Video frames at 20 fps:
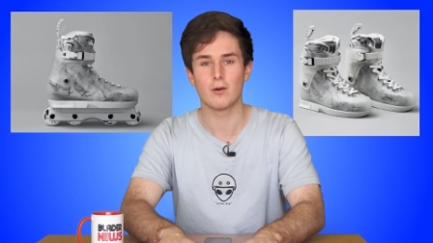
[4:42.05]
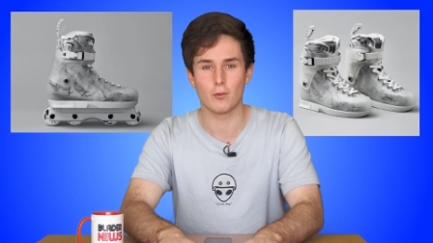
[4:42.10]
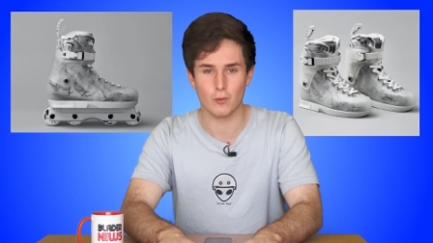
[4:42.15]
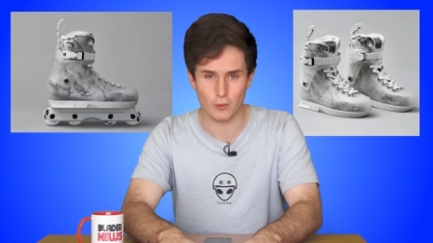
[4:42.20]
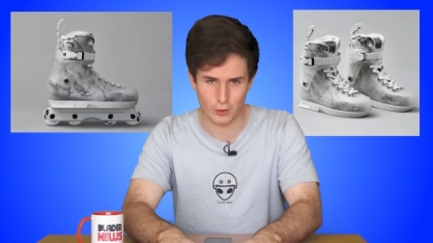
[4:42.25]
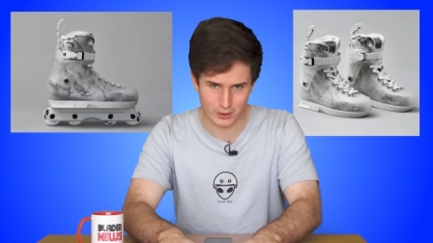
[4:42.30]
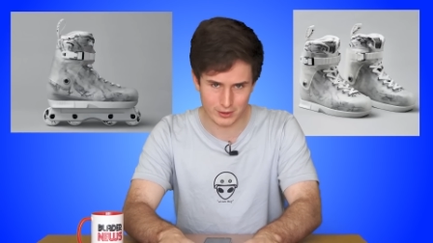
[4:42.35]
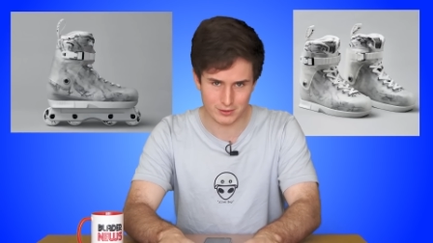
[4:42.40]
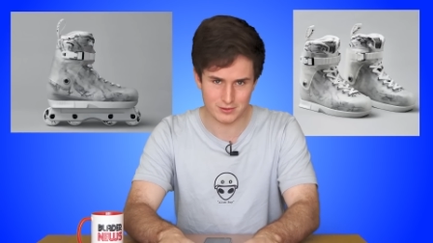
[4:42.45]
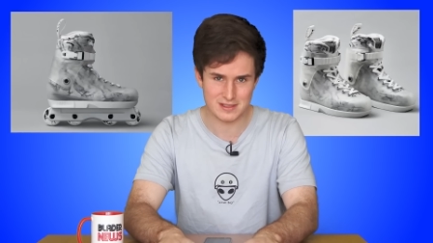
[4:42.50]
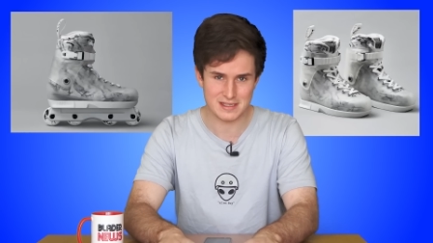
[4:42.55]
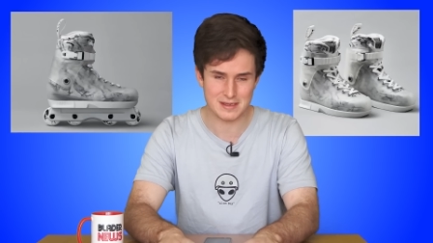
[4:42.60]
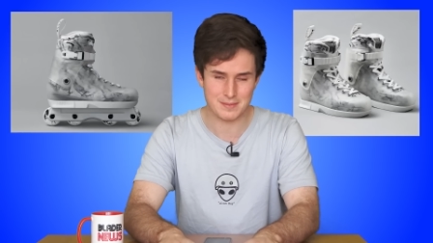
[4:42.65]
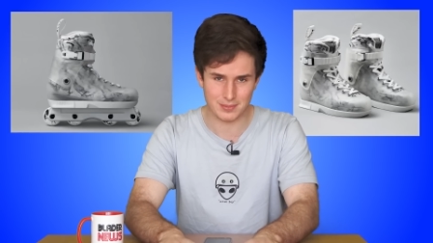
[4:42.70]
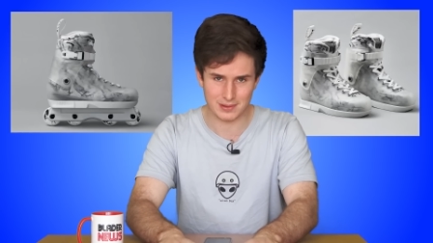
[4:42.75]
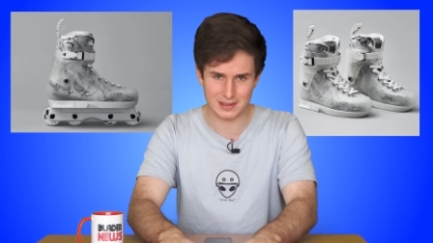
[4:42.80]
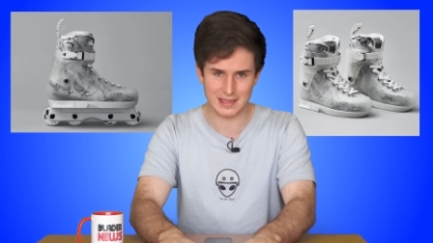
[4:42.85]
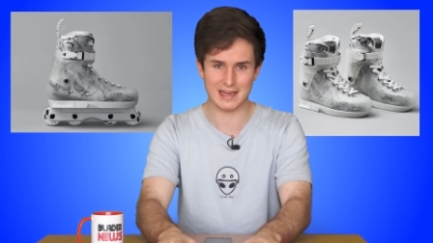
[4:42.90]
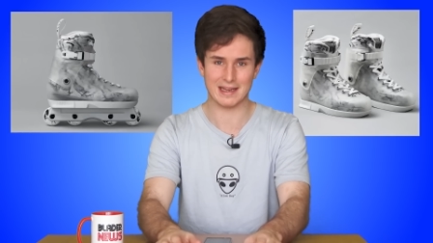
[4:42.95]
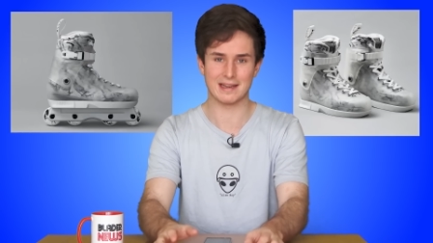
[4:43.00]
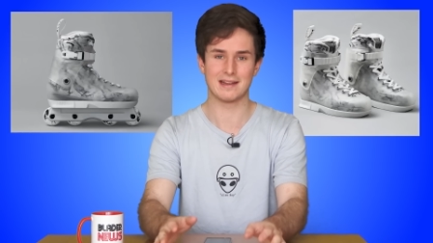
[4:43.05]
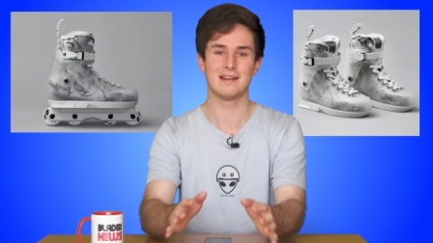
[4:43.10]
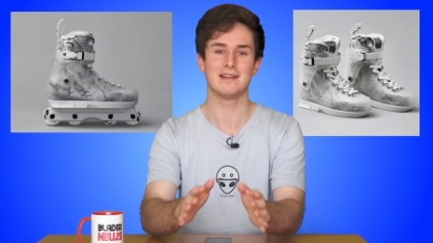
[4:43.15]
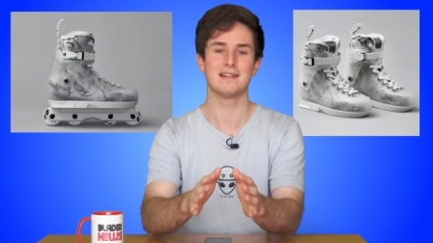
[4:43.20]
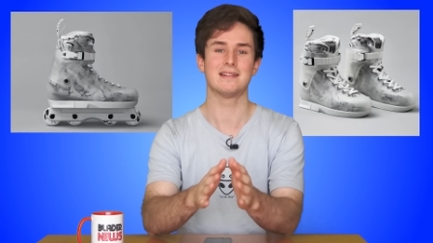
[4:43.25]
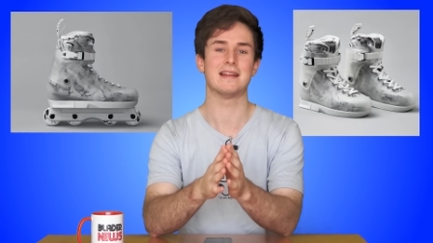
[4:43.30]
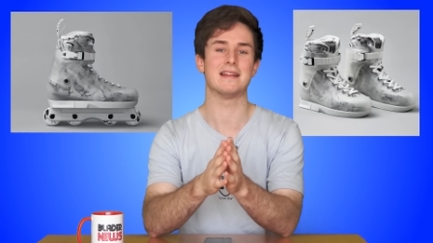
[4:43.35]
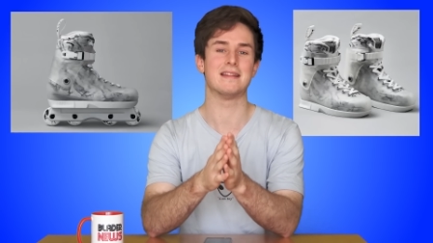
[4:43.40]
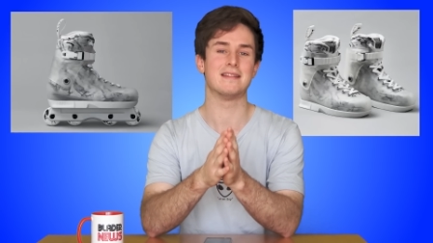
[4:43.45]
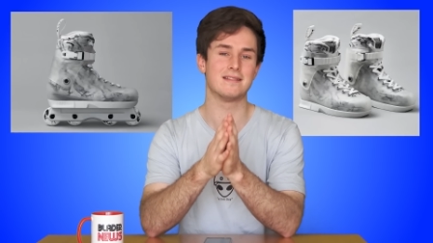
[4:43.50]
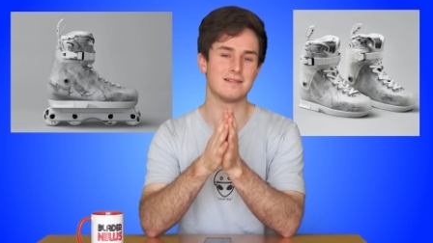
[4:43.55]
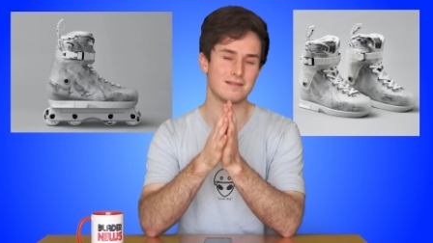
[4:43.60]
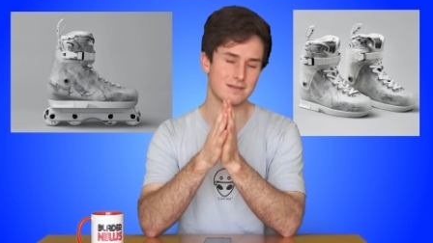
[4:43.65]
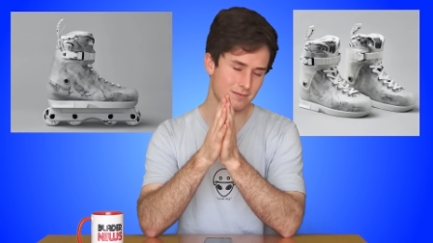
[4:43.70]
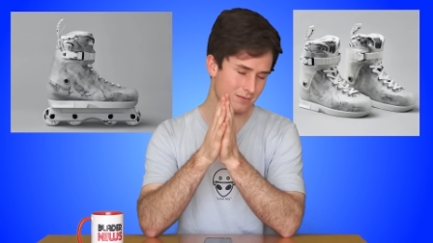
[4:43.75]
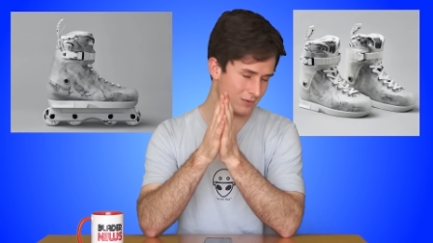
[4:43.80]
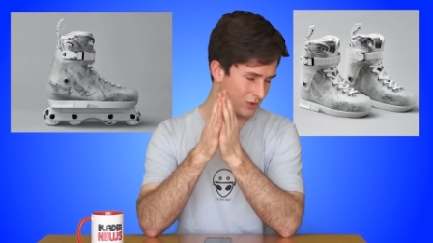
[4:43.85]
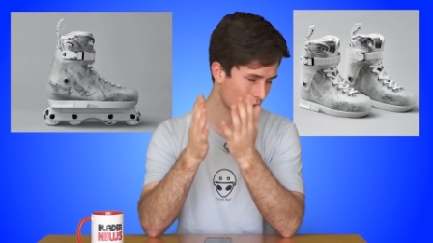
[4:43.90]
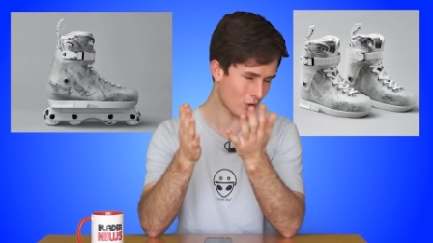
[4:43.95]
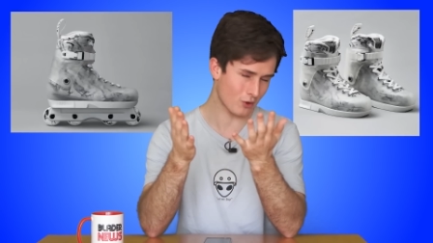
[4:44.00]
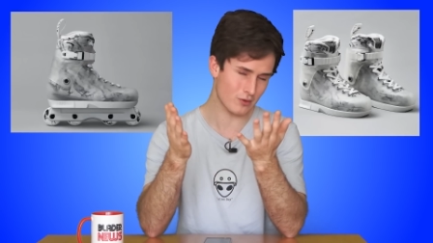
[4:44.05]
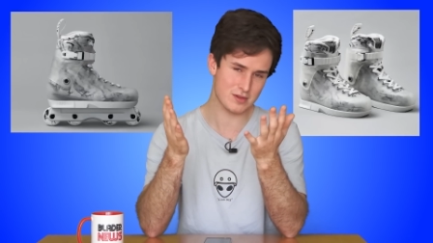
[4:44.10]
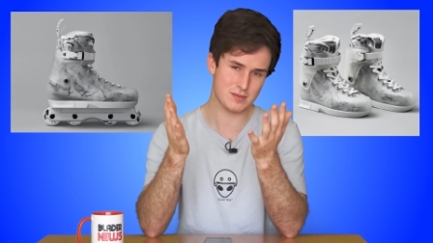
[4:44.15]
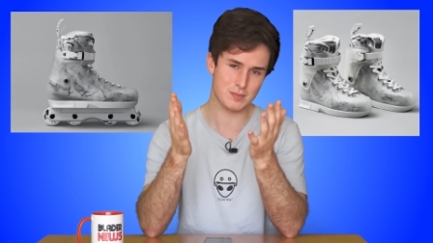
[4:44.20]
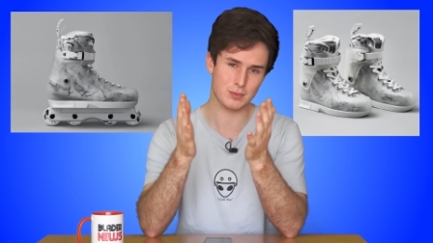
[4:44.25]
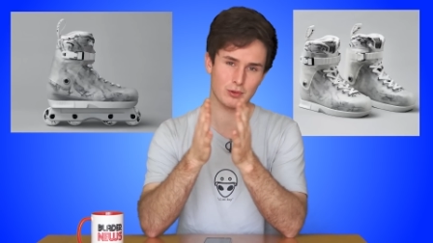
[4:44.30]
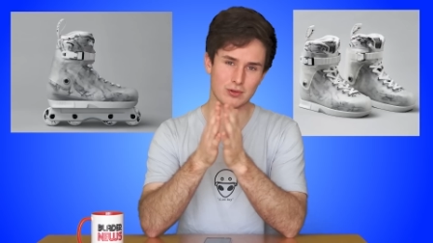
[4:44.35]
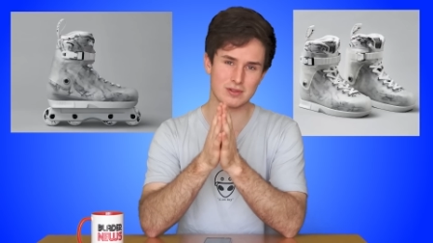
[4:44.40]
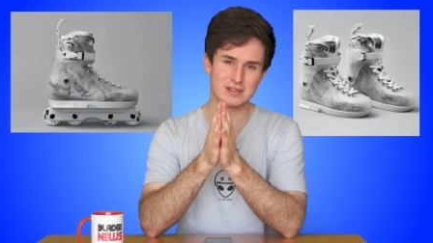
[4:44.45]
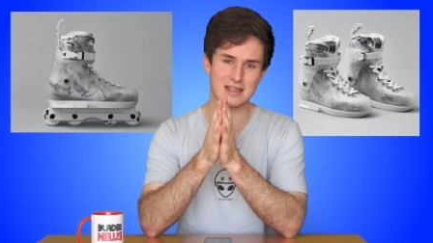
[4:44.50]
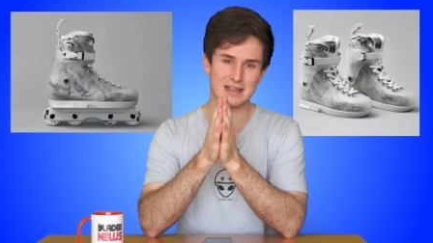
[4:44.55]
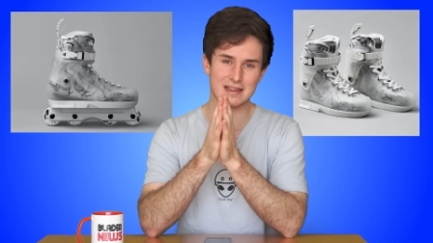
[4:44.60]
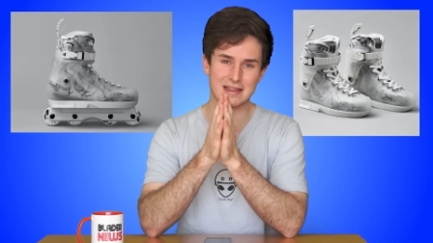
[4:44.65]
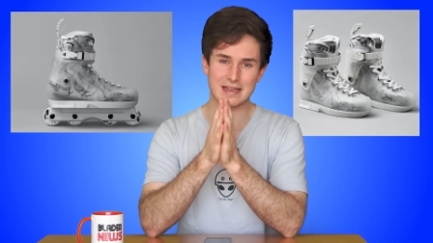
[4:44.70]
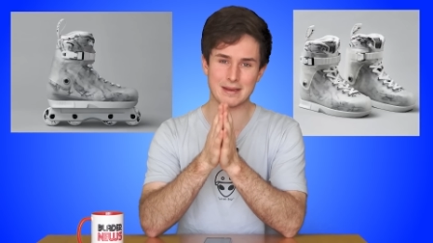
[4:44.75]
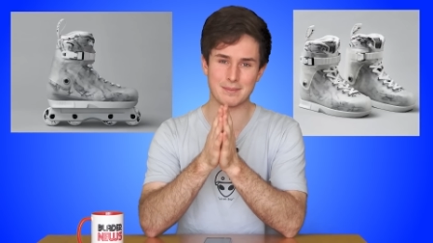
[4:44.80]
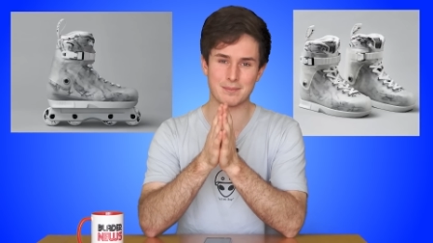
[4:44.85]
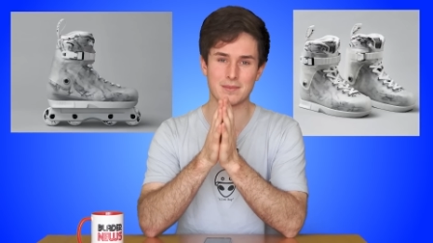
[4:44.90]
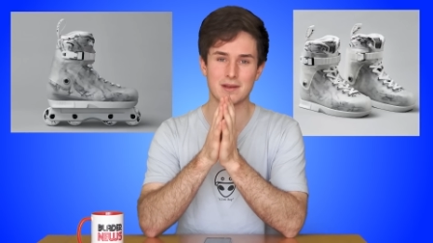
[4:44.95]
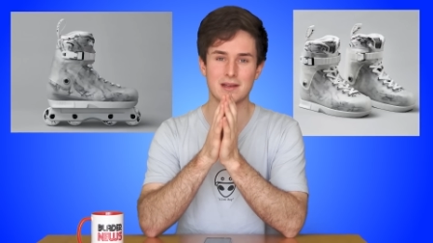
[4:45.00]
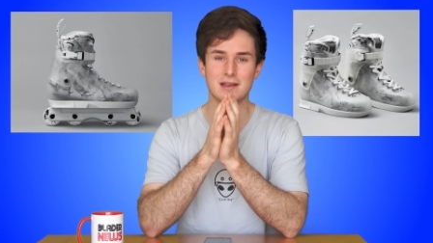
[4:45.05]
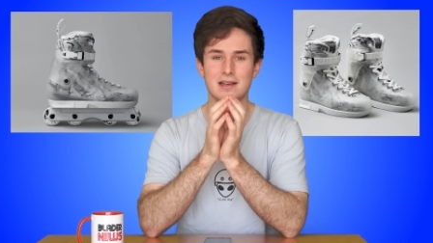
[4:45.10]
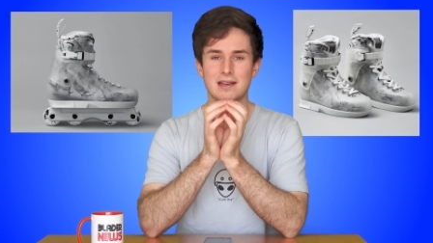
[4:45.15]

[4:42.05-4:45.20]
royalty plan that John has brought to them.